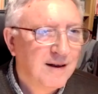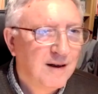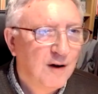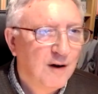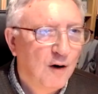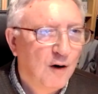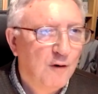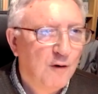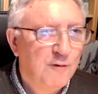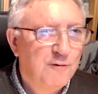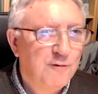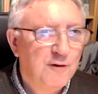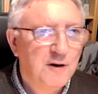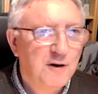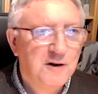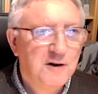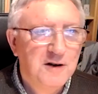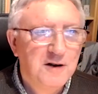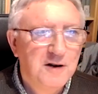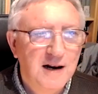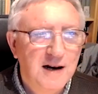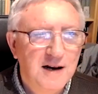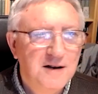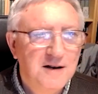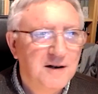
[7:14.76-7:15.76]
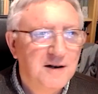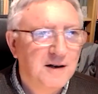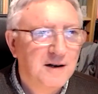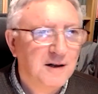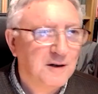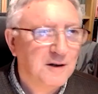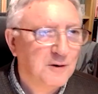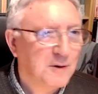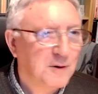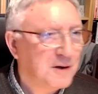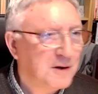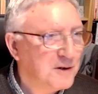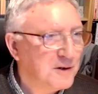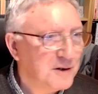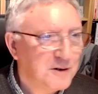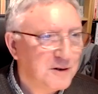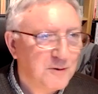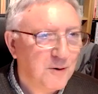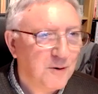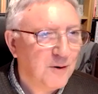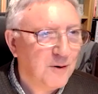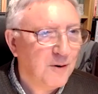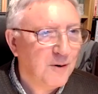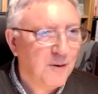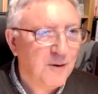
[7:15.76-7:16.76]
of fertility. And so this is
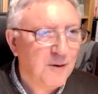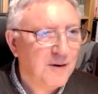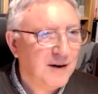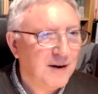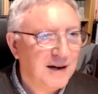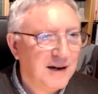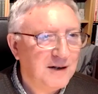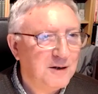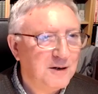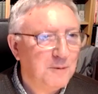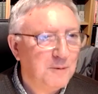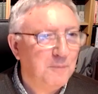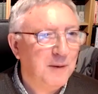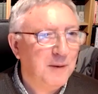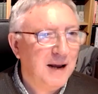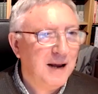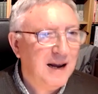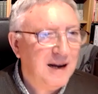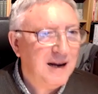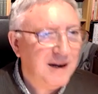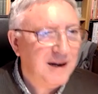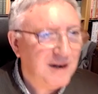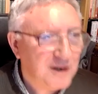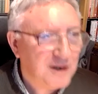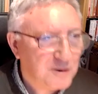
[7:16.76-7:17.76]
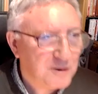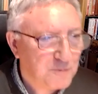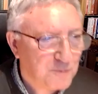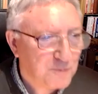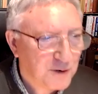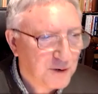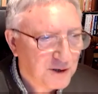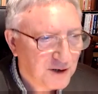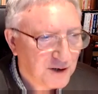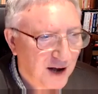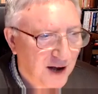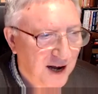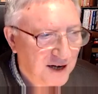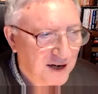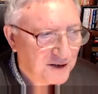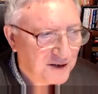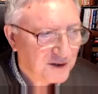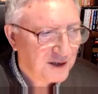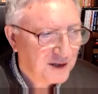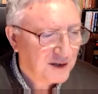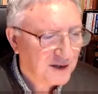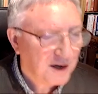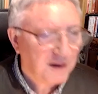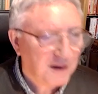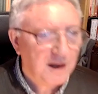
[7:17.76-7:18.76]
all, all linked to paganism
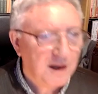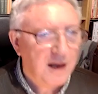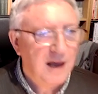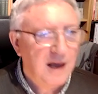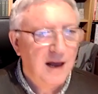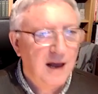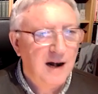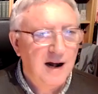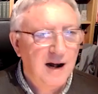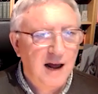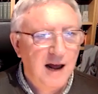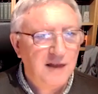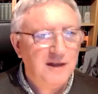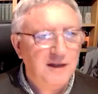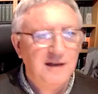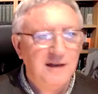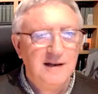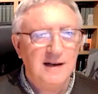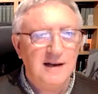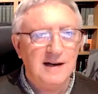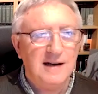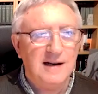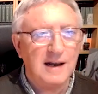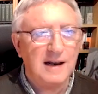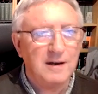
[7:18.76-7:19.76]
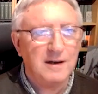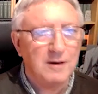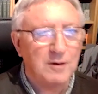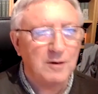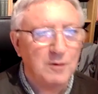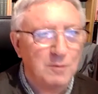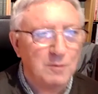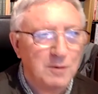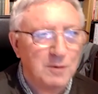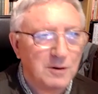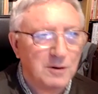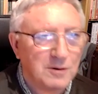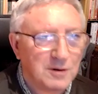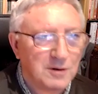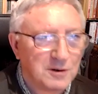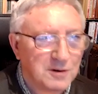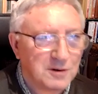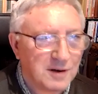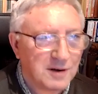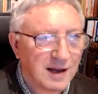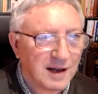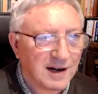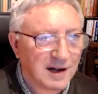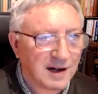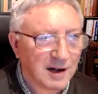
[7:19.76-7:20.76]
precisely, not, nothing again to do with
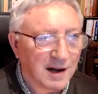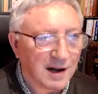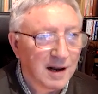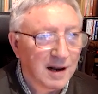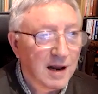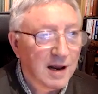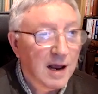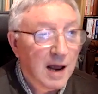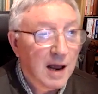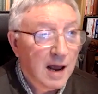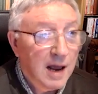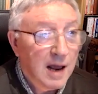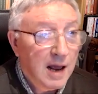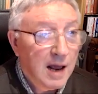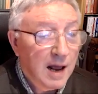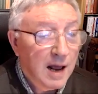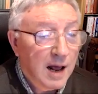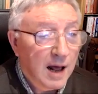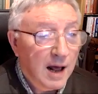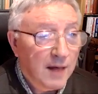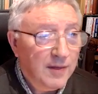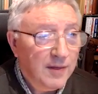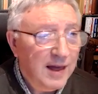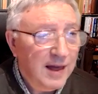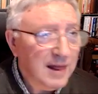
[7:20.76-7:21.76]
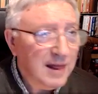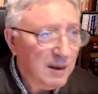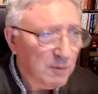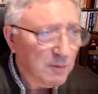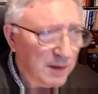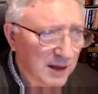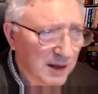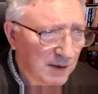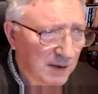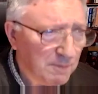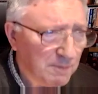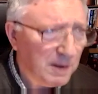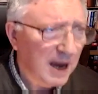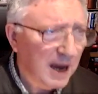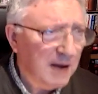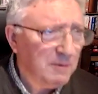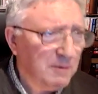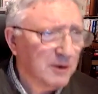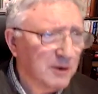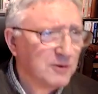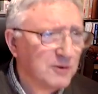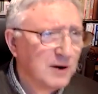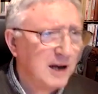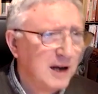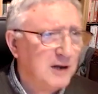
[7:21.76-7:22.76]
Christianity. Then the, the
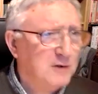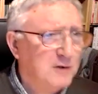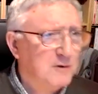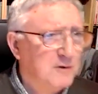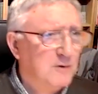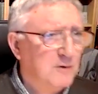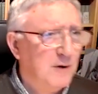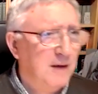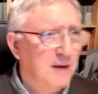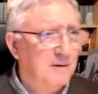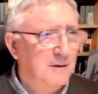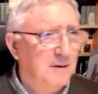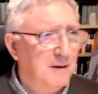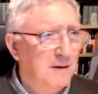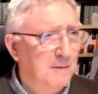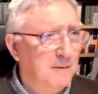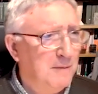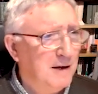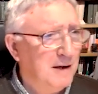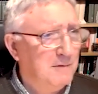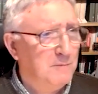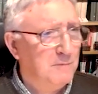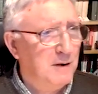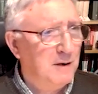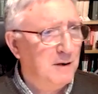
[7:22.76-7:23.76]
Bible tries to make uh,